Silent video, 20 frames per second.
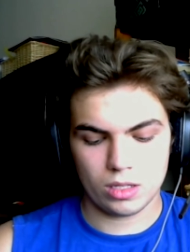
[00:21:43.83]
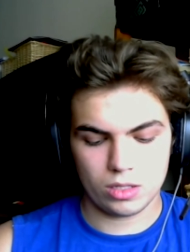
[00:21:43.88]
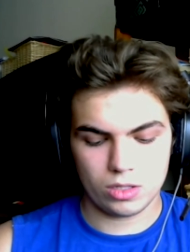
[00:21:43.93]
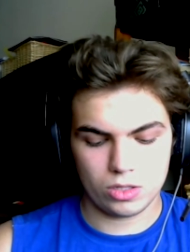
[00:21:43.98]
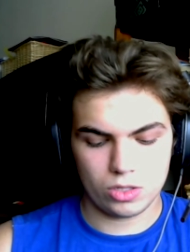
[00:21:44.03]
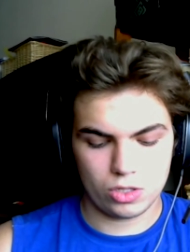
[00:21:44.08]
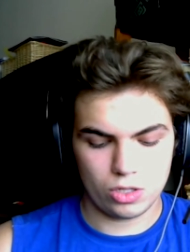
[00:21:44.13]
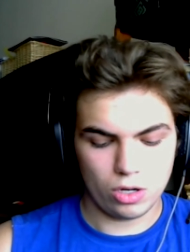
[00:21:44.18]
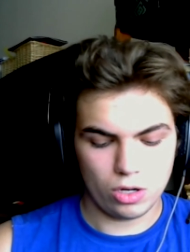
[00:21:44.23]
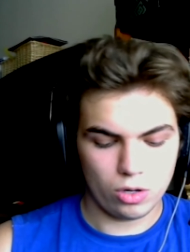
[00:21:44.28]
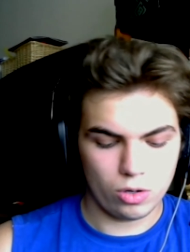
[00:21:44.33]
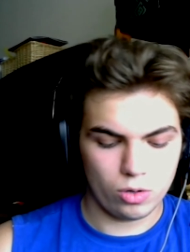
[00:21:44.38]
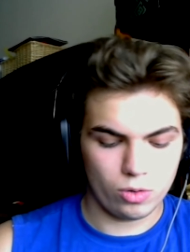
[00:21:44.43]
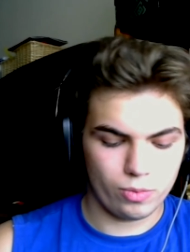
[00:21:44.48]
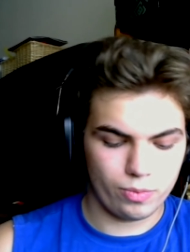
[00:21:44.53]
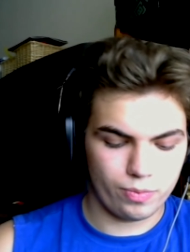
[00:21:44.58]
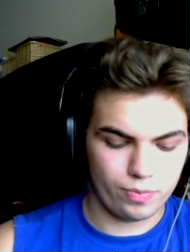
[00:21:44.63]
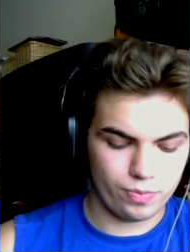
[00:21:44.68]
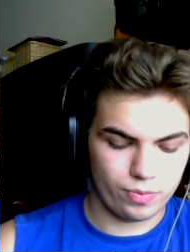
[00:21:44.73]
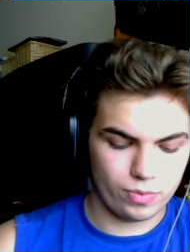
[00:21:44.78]
so
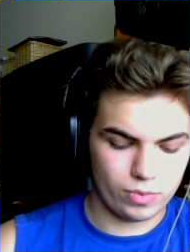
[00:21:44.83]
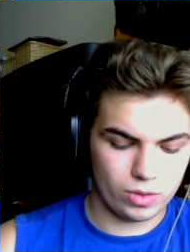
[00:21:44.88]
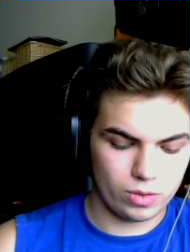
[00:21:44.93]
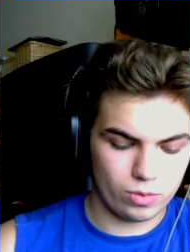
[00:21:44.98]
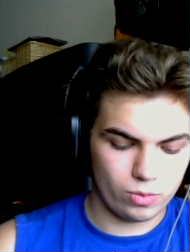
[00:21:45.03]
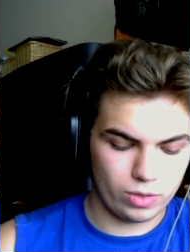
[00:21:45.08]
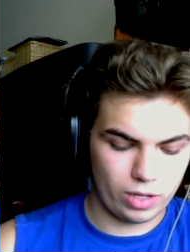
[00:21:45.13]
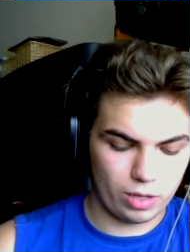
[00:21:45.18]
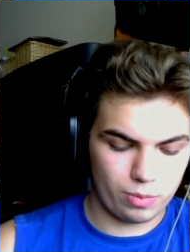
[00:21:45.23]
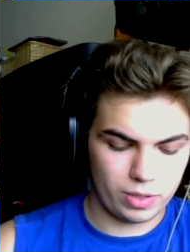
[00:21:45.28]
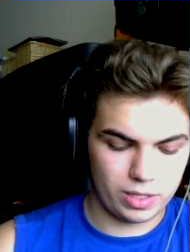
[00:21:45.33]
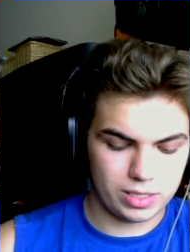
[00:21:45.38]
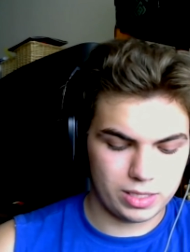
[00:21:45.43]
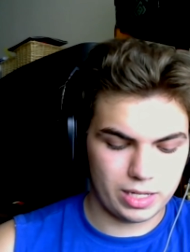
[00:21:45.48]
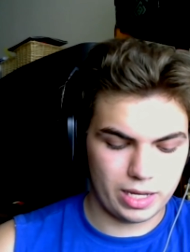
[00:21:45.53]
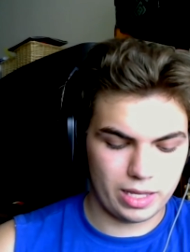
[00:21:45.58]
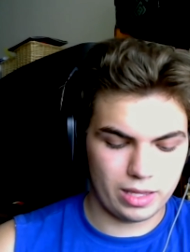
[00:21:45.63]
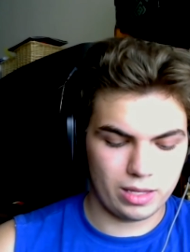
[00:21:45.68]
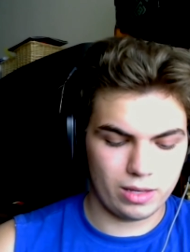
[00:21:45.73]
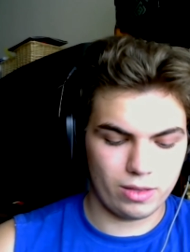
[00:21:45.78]
that being
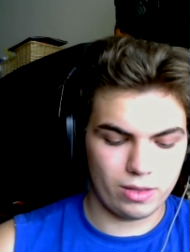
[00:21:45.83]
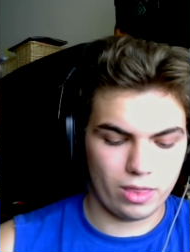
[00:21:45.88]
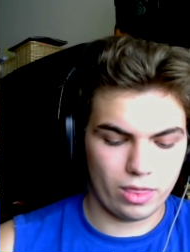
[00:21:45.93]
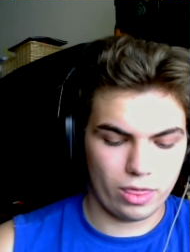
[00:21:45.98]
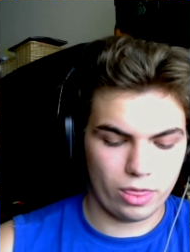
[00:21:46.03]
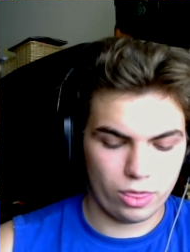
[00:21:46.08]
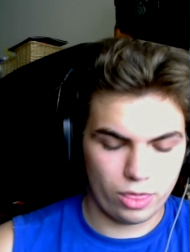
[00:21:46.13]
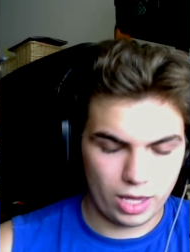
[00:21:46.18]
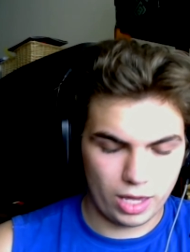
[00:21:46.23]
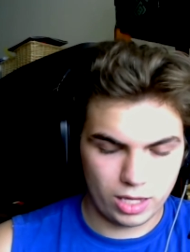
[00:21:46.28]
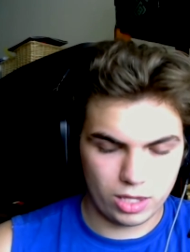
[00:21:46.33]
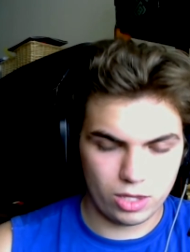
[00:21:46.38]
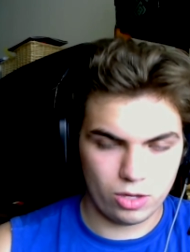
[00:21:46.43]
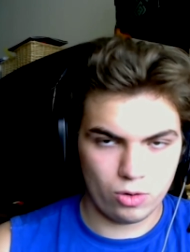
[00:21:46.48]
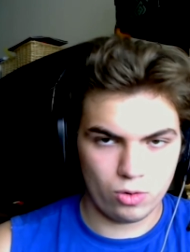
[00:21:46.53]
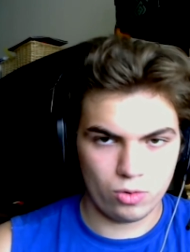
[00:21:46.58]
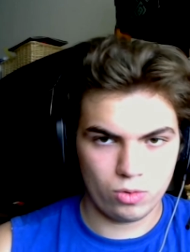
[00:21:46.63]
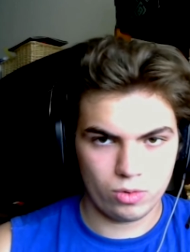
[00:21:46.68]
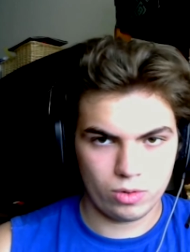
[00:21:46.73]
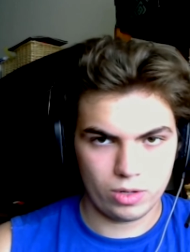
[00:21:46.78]
said thank
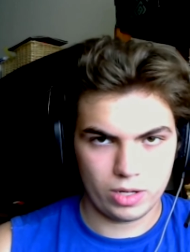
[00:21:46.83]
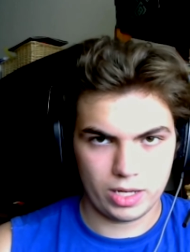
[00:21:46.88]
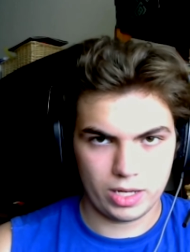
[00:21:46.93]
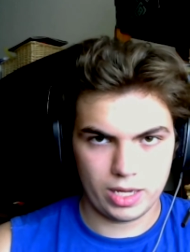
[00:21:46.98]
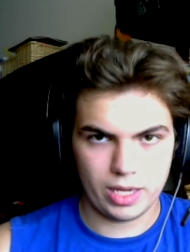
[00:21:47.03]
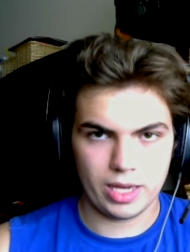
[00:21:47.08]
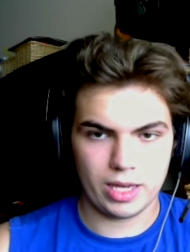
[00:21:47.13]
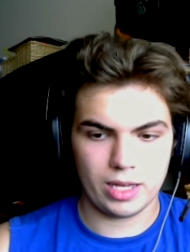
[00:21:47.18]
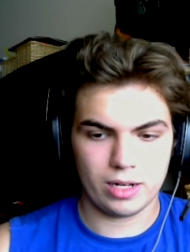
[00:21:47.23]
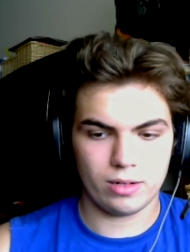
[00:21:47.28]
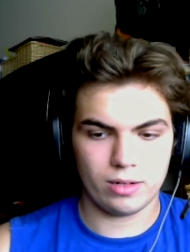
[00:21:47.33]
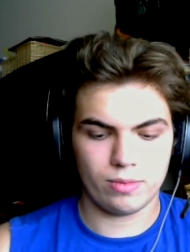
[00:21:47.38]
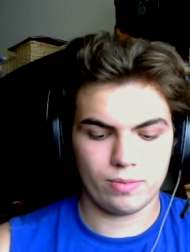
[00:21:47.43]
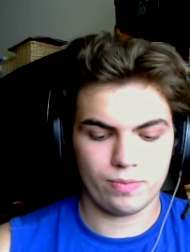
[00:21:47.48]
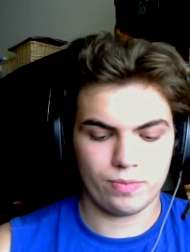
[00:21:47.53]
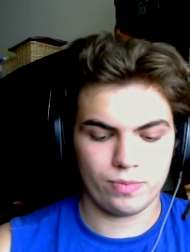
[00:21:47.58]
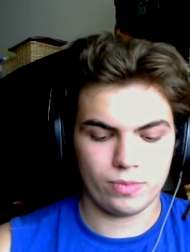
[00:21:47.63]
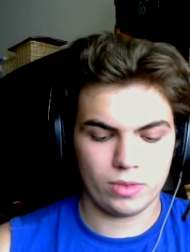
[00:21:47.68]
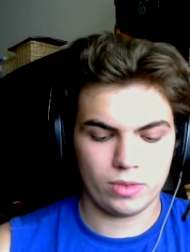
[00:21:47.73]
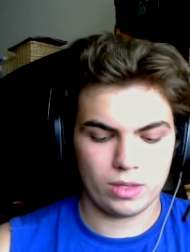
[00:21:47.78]
you again
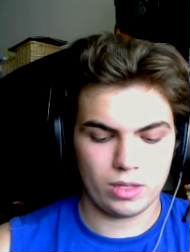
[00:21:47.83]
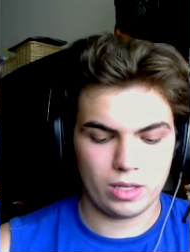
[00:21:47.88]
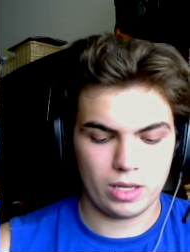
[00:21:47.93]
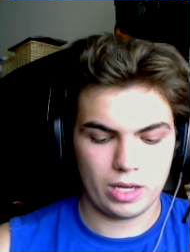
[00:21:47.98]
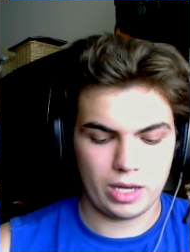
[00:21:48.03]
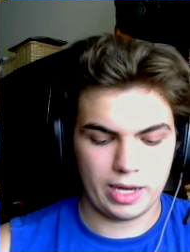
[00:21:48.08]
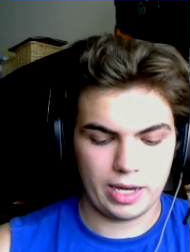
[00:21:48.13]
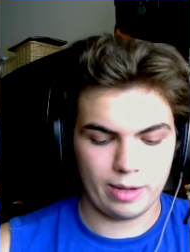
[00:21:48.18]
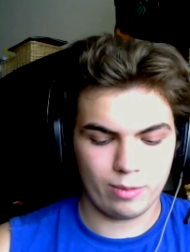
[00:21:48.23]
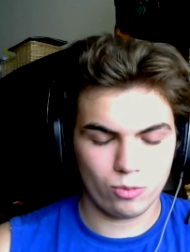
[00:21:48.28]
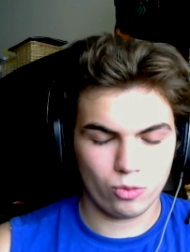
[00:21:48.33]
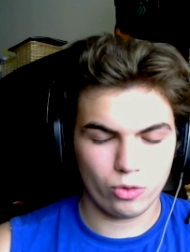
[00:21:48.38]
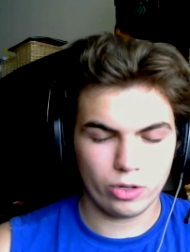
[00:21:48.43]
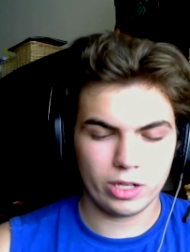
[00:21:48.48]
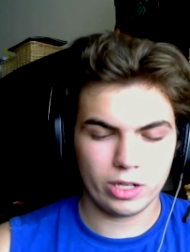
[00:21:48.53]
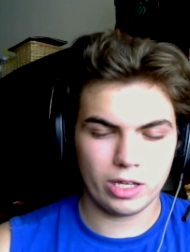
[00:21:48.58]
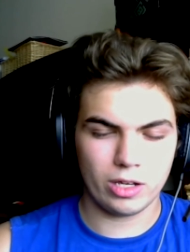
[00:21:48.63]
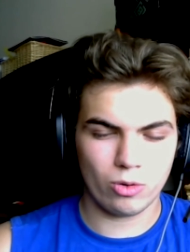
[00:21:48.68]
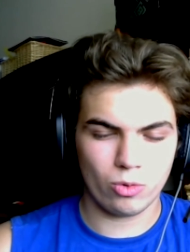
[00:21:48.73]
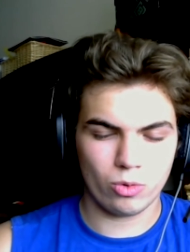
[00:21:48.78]
I'm
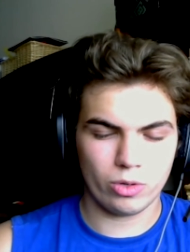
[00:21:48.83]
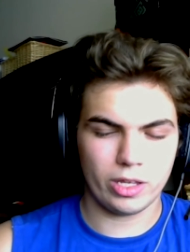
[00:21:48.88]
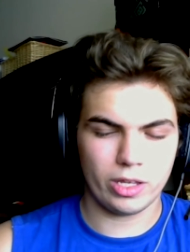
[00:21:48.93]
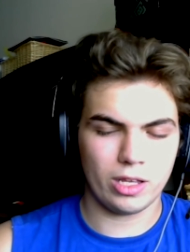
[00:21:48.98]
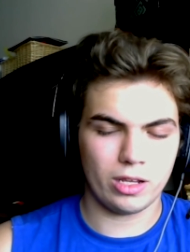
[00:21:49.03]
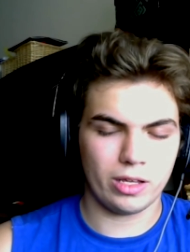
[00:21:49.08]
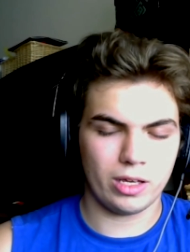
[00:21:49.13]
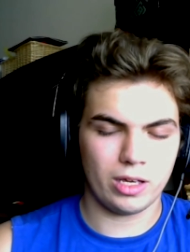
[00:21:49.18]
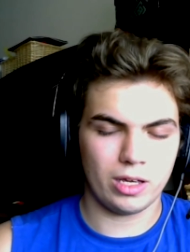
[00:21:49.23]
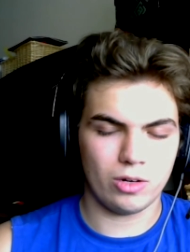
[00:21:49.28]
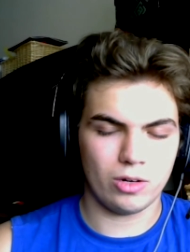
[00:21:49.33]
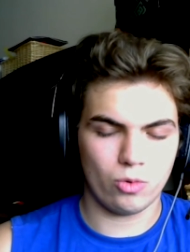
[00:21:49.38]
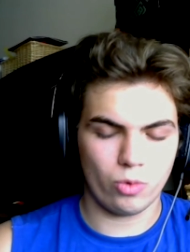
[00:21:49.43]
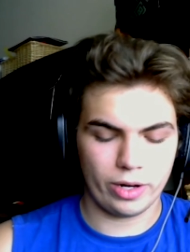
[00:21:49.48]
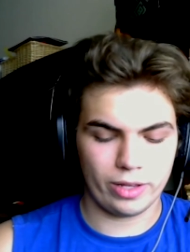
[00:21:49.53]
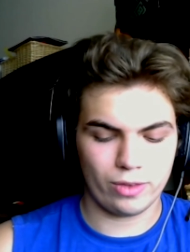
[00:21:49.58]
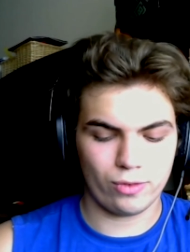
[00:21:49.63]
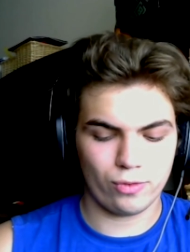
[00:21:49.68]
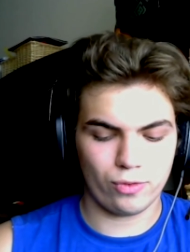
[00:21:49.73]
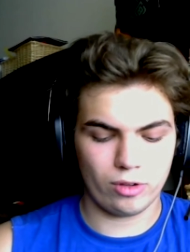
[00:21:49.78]
really, really
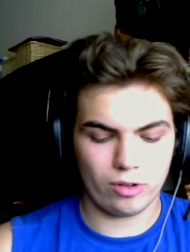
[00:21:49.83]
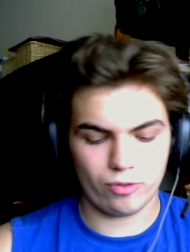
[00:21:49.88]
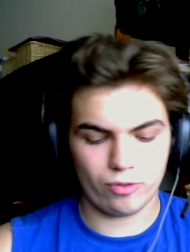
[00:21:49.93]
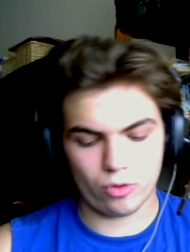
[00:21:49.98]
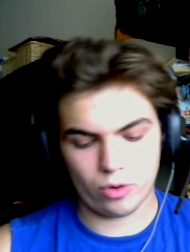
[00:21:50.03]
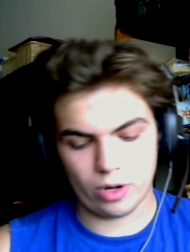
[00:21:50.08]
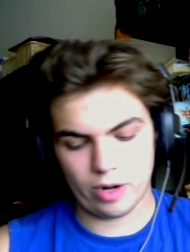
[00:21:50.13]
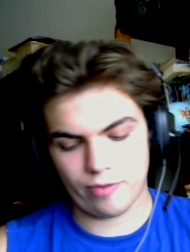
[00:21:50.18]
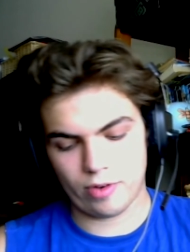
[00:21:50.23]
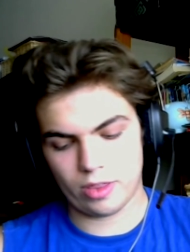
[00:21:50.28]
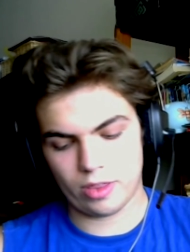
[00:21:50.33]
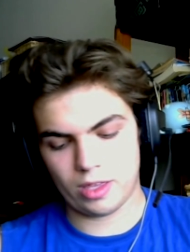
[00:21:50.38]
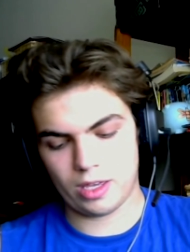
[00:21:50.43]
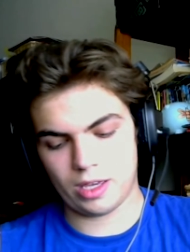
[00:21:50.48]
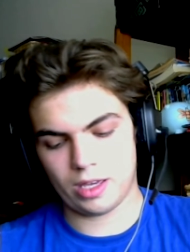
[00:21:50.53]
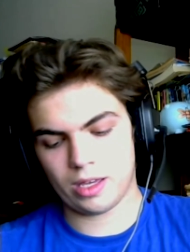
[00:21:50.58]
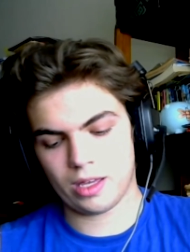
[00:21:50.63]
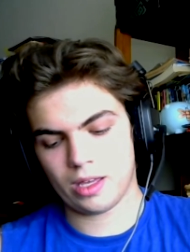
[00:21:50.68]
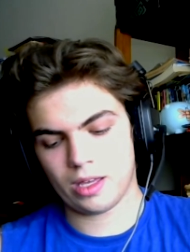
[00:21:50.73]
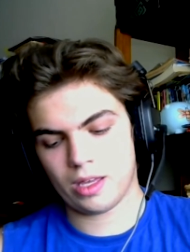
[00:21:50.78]
grateful for
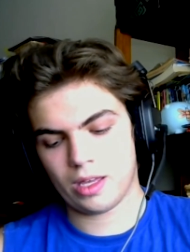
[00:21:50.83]
everything.